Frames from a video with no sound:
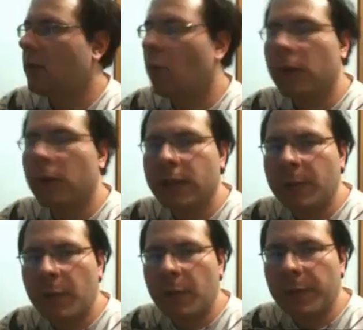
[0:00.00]
Welcome
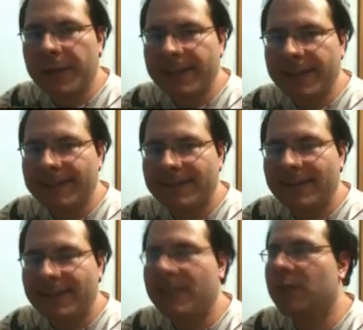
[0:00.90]
everybody.
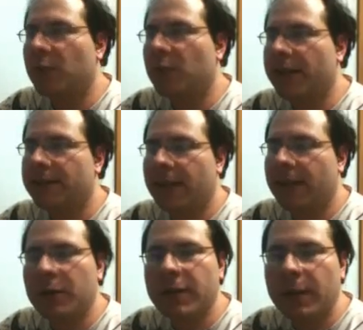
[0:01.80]
This is Ren
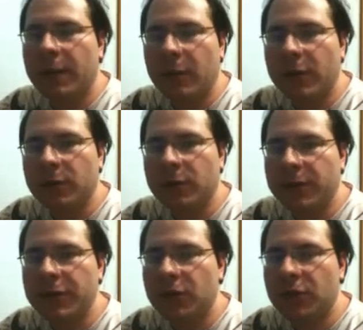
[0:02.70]
Sound, and I'm going to
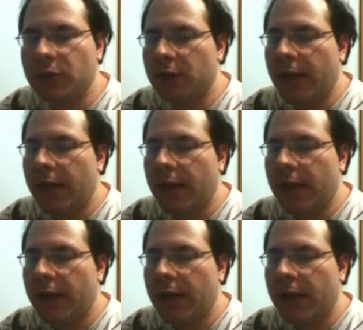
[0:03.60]
teach you